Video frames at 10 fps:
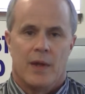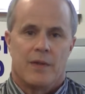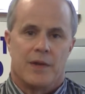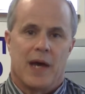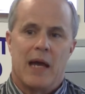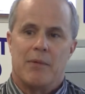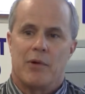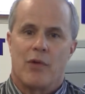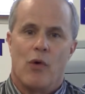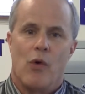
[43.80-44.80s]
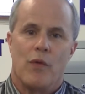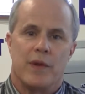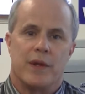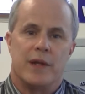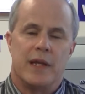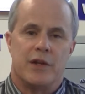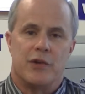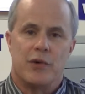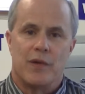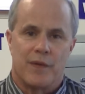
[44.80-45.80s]
The diameter of the hole that you need to
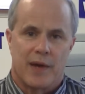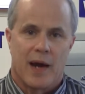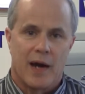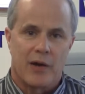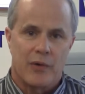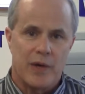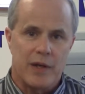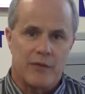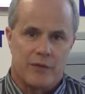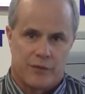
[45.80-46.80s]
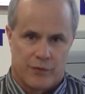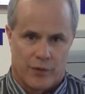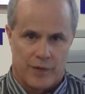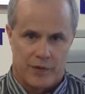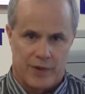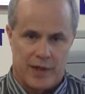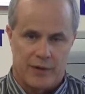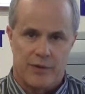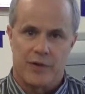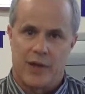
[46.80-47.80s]
drill in the concrete for this
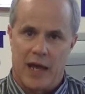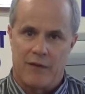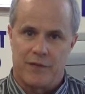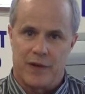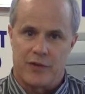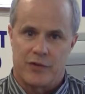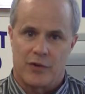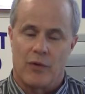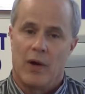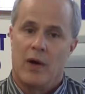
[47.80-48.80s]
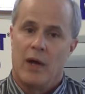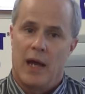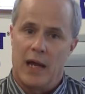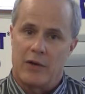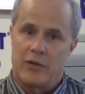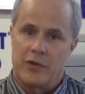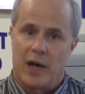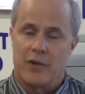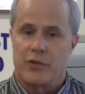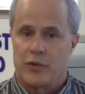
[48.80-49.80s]
anchor is 1/2 inch. So anchor
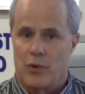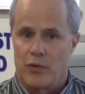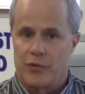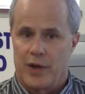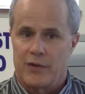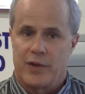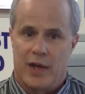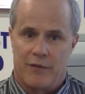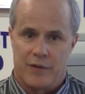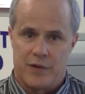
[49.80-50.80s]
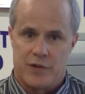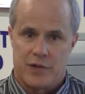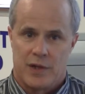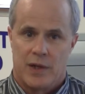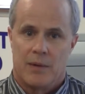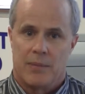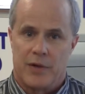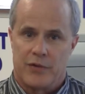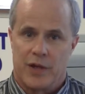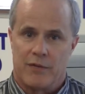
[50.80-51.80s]
size is hole size, 1/2 inch by
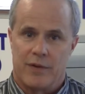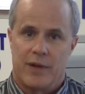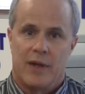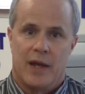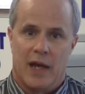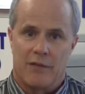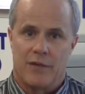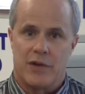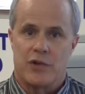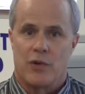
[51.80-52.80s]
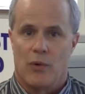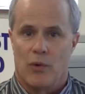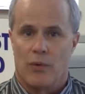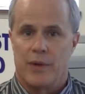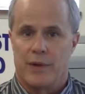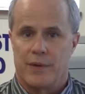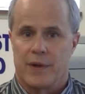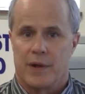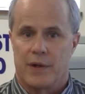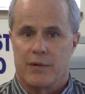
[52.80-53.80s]
7, 1/2 inch hole in the
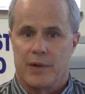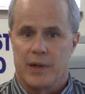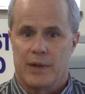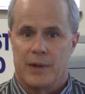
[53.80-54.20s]
concrete.